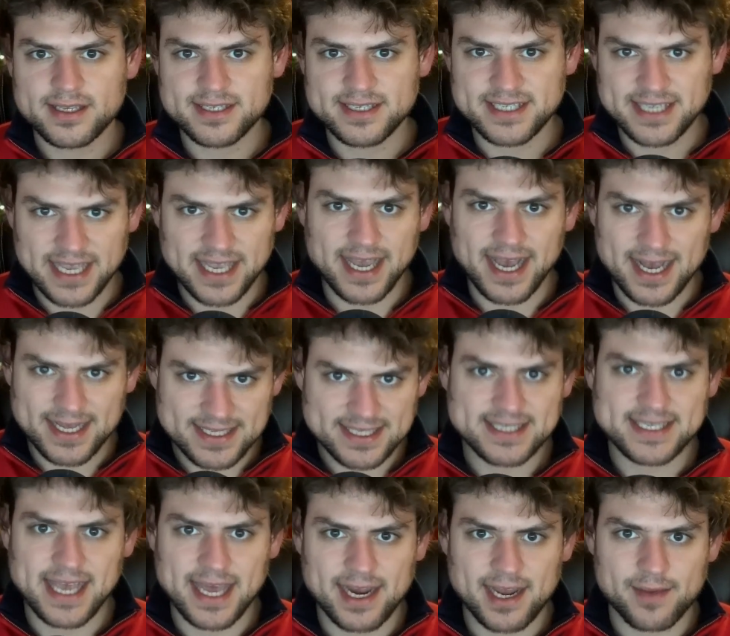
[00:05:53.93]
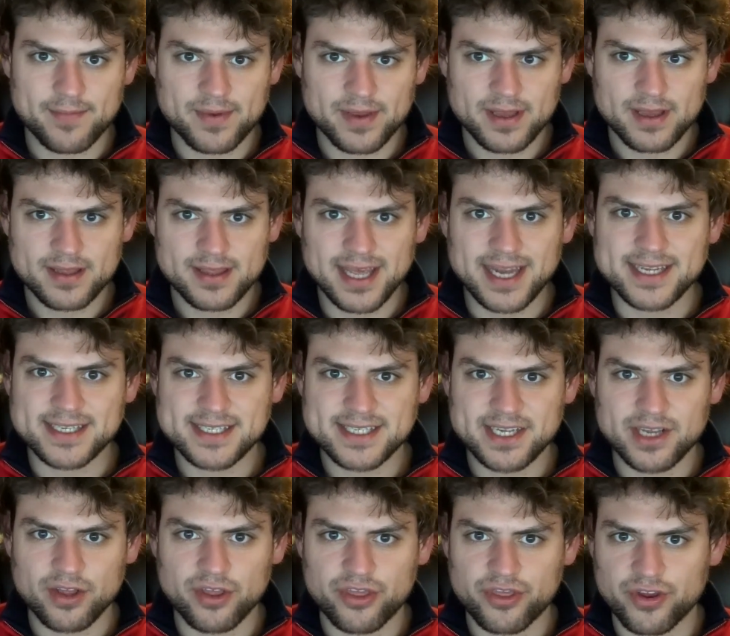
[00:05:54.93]
Xeon setup that is
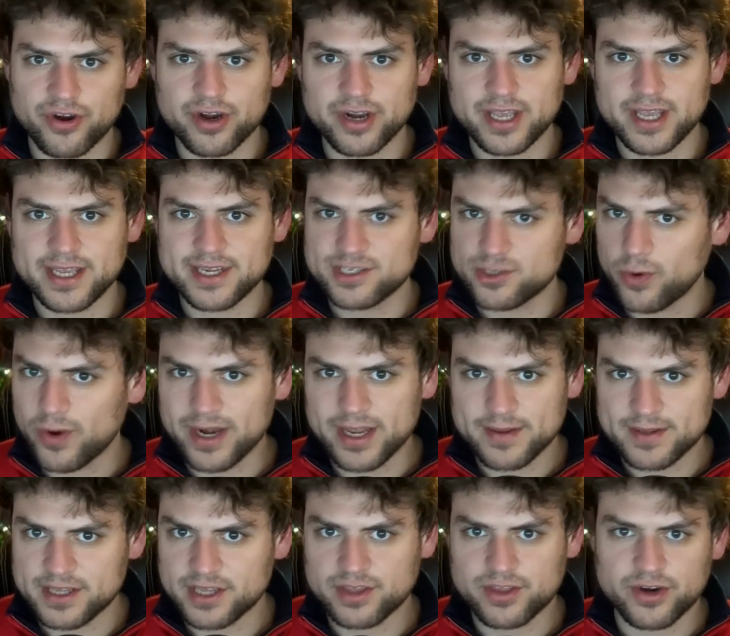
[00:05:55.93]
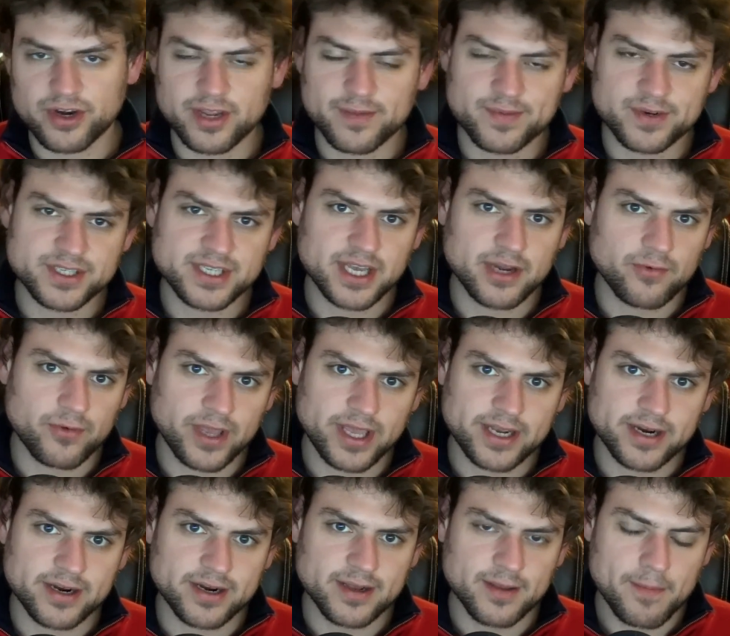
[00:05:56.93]
still 30, 20 to 30%
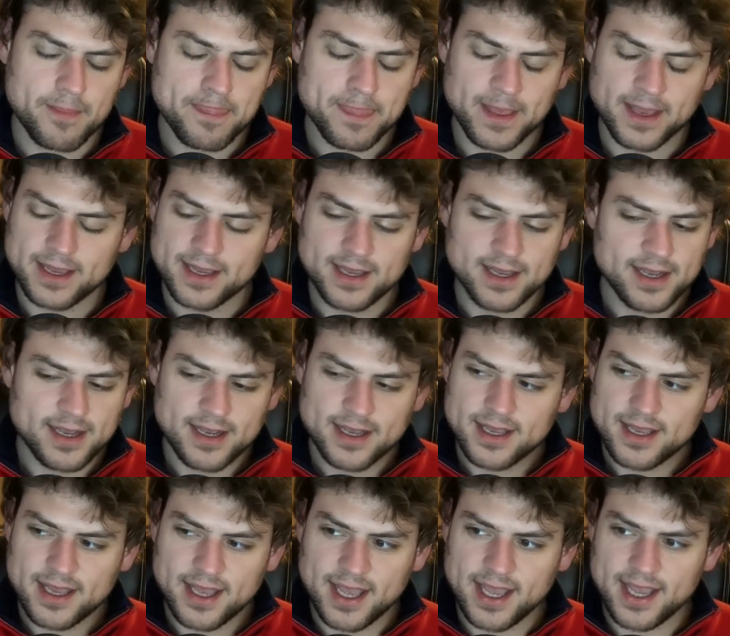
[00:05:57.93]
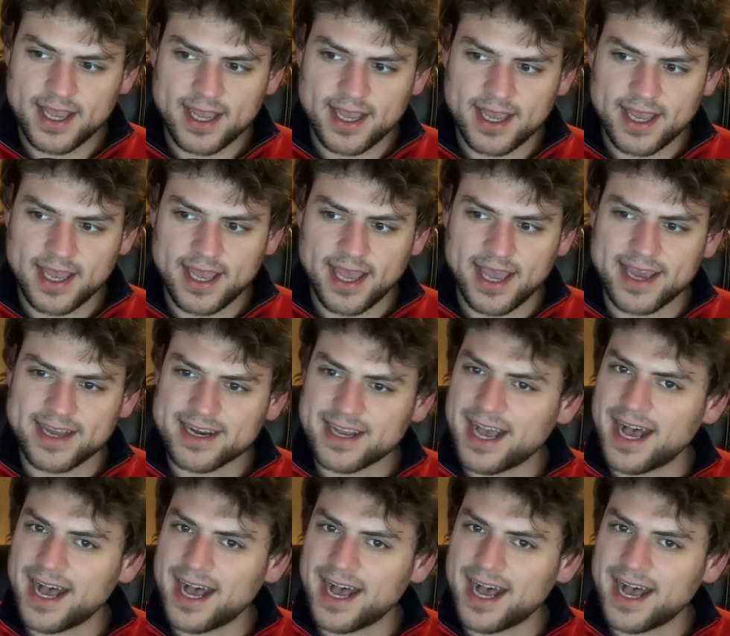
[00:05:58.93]
weaker, it, it and